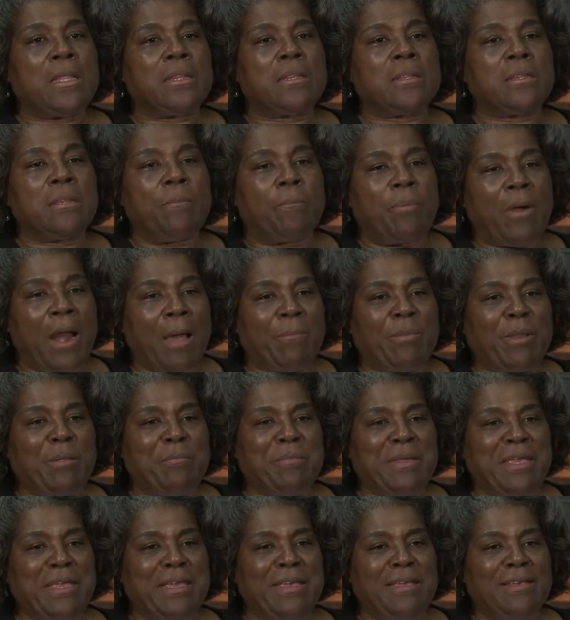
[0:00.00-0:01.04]
the
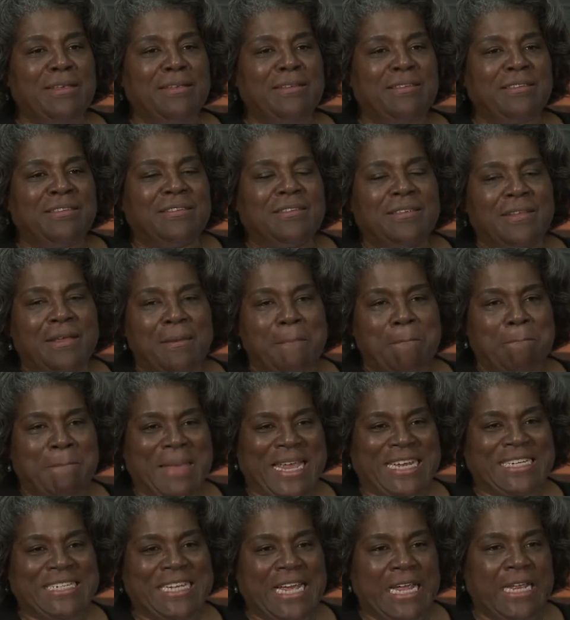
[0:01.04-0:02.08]
problem is
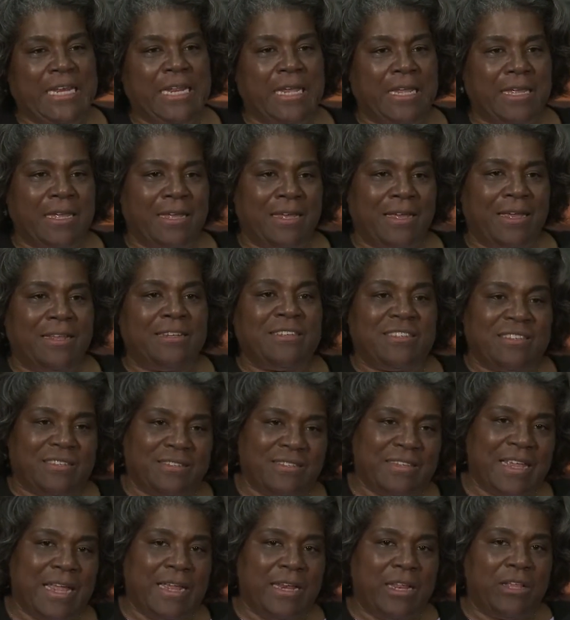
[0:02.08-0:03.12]
maintaining and
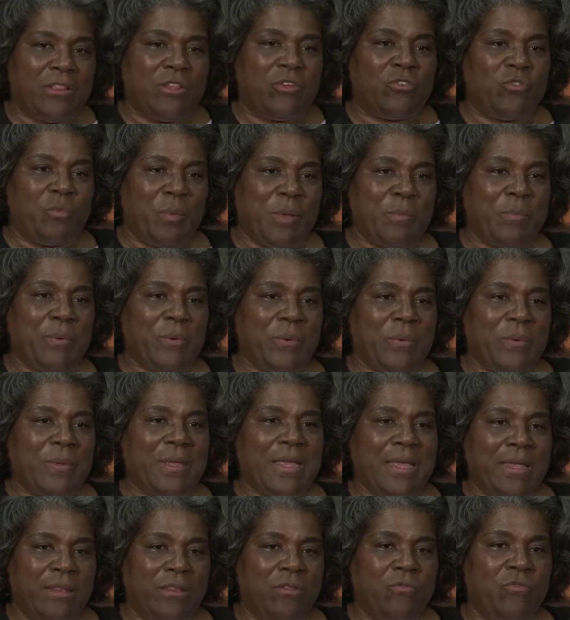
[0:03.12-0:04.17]
sustaining those people
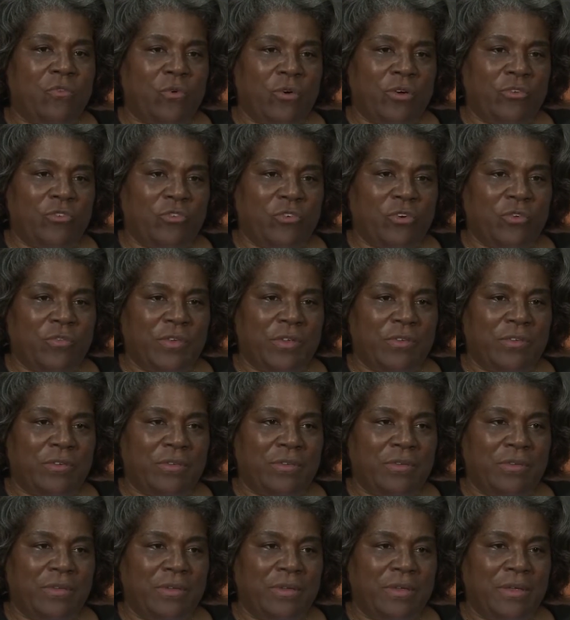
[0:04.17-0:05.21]
in the Foreign
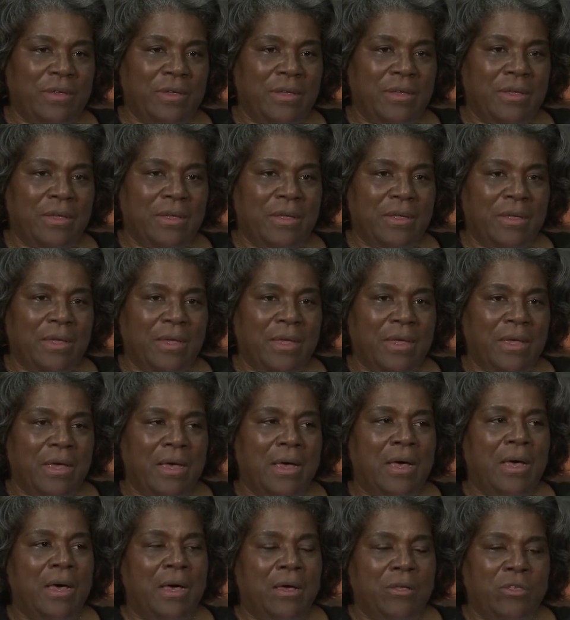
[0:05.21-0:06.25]
Service.
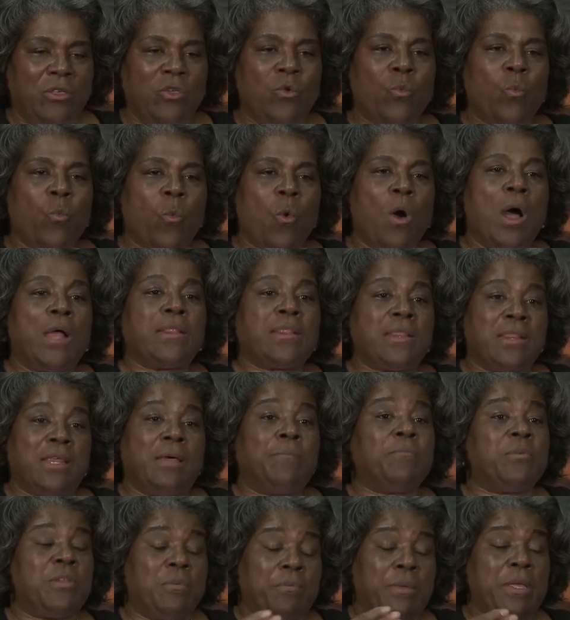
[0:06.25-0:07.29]
Uh, you want
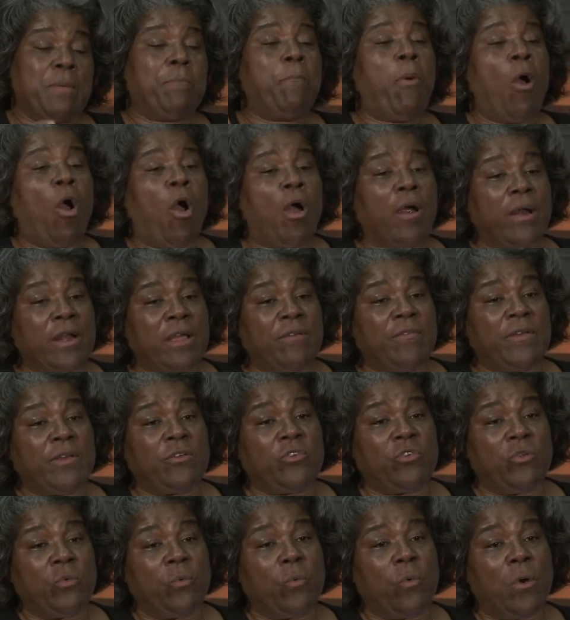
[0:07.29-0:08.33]
them to be part of
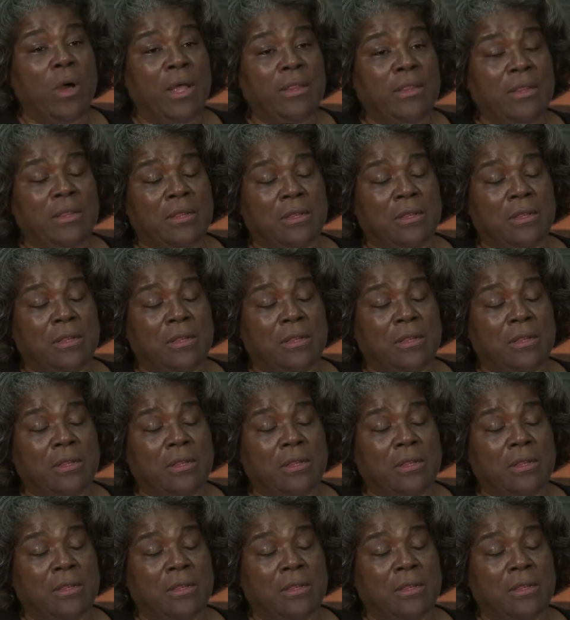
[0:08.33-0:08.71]
it. You want